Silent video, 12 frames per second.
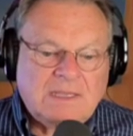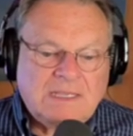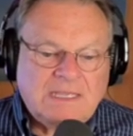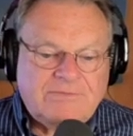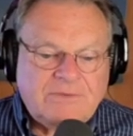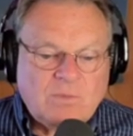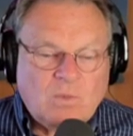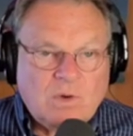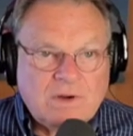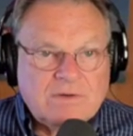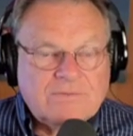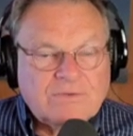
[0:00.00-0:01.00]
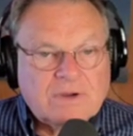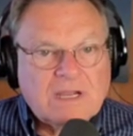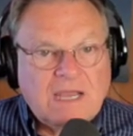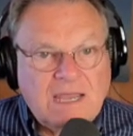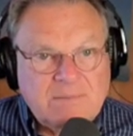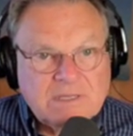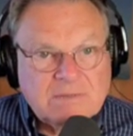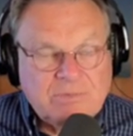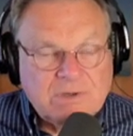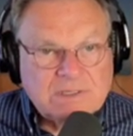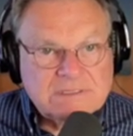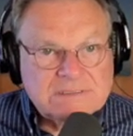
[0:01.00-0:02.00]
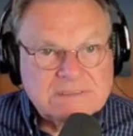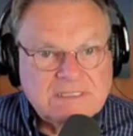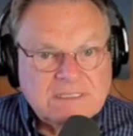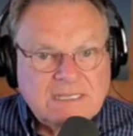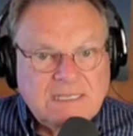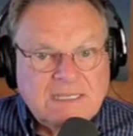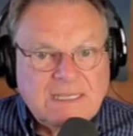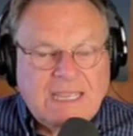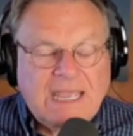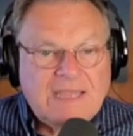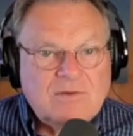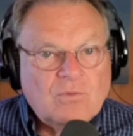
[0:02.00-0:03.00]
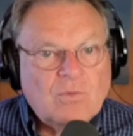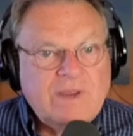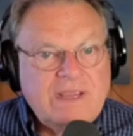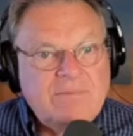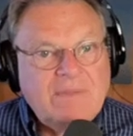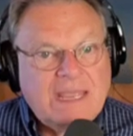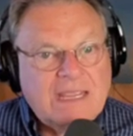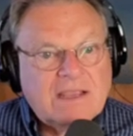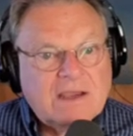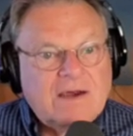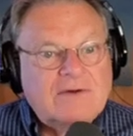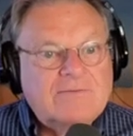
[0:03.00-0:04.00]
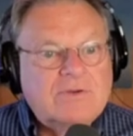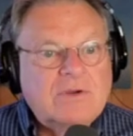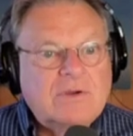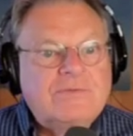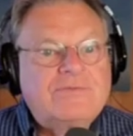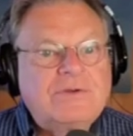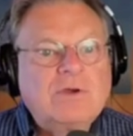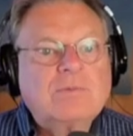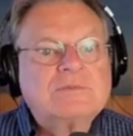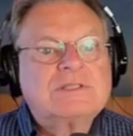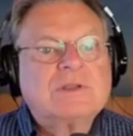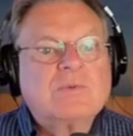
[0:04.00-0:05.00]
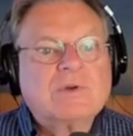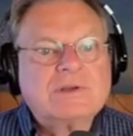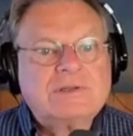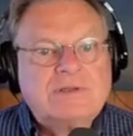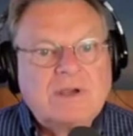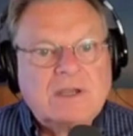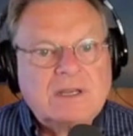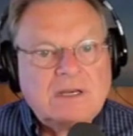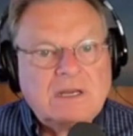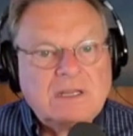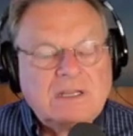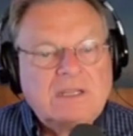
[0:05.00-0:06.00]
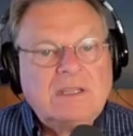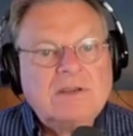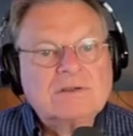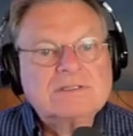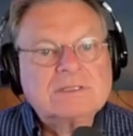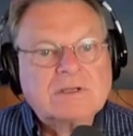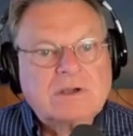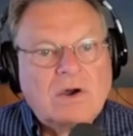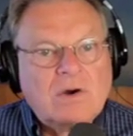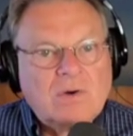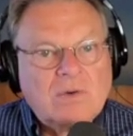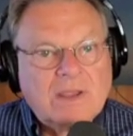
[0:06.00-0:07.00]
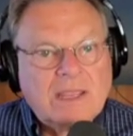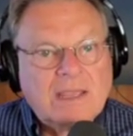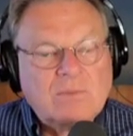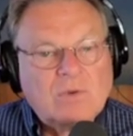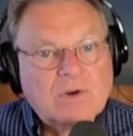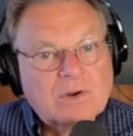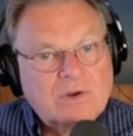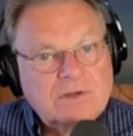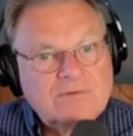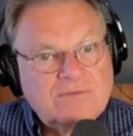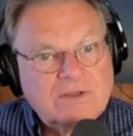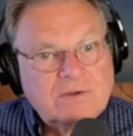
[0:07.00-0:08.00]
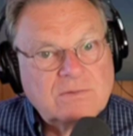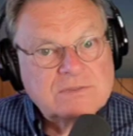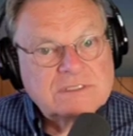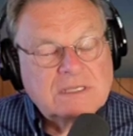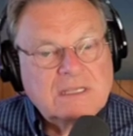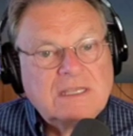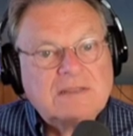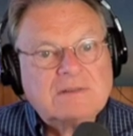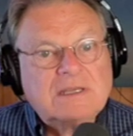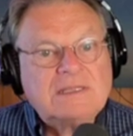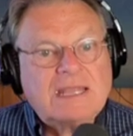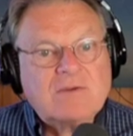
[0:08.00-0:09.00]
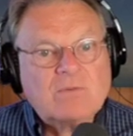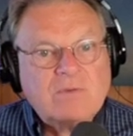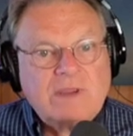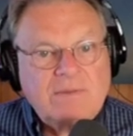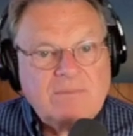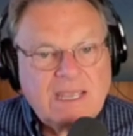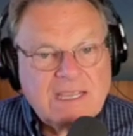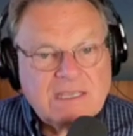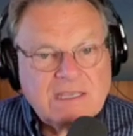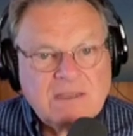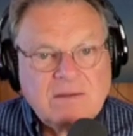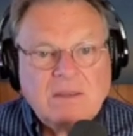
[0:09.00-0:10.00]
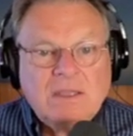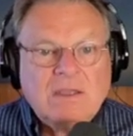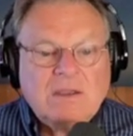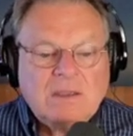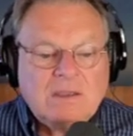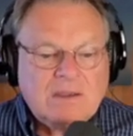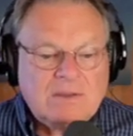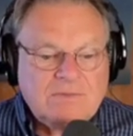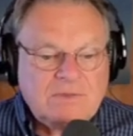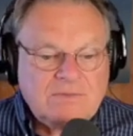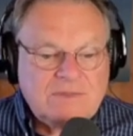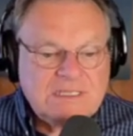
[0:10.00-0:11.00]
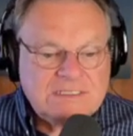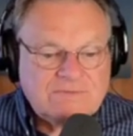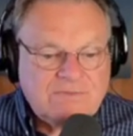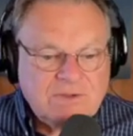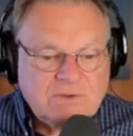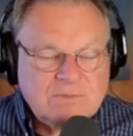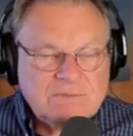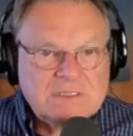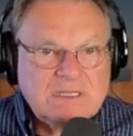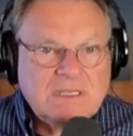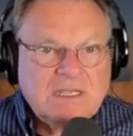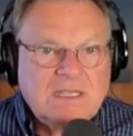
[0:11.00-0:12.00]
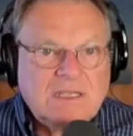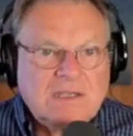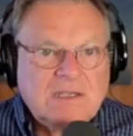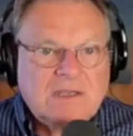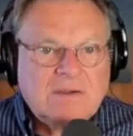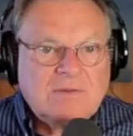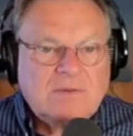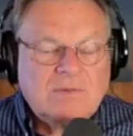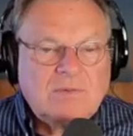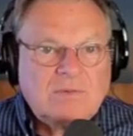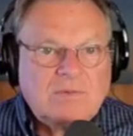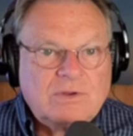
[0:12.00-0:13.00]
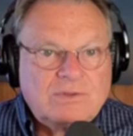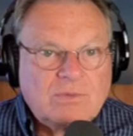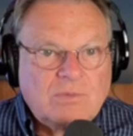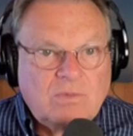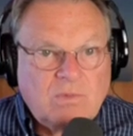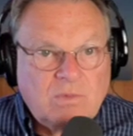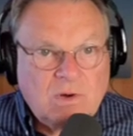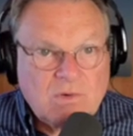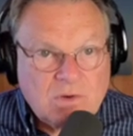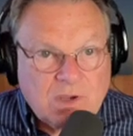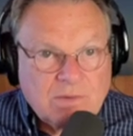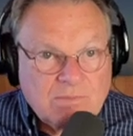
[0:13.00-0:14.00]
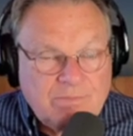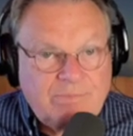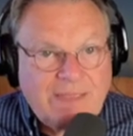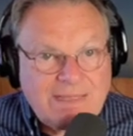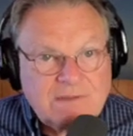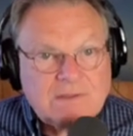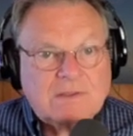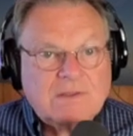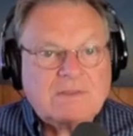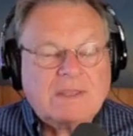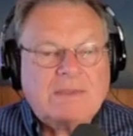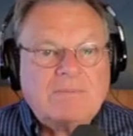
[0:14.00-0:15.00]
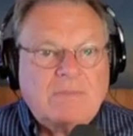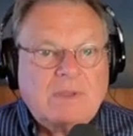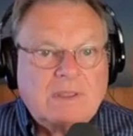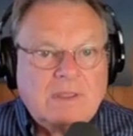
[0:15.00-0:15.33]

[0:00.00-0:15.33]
If it weren't for comic books and remake of films that were done years ago and were good films, then they remaking these films with a woke bent to them,